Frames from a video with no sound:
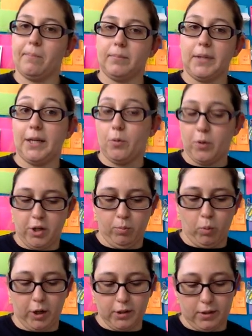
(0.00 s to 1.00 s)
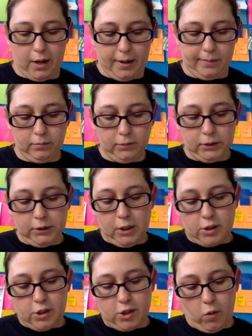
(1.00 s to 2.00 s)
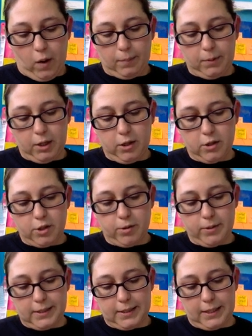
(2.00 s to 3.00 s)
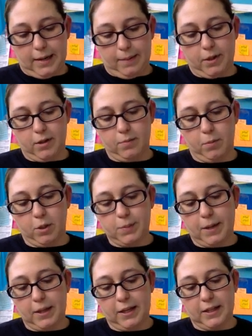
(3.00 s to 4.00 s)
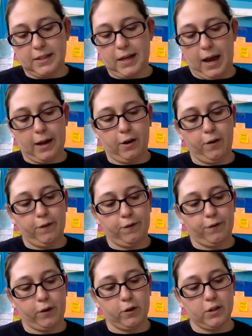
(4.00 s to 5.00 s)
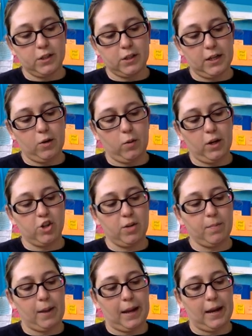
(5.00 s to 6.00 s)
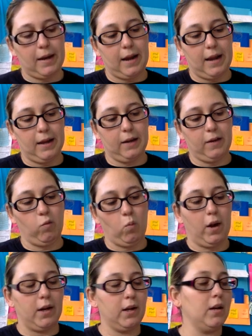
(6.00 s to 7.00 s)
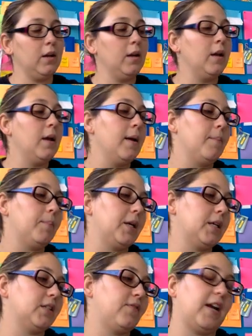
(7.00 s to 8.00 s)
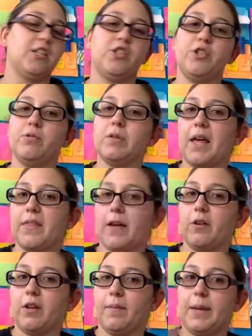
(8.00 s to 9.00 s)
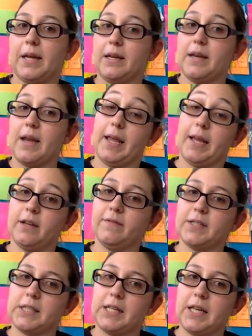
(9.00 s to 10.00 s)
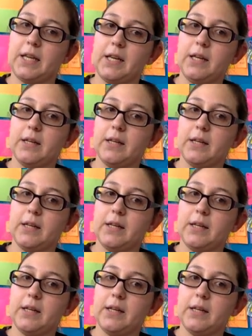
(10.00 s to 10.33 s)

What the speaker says: anyone you want, okay? So I'm going to do c. I'm going to multiply the entire first equation by a negative 1, because if I do that, that'll give me a negative c,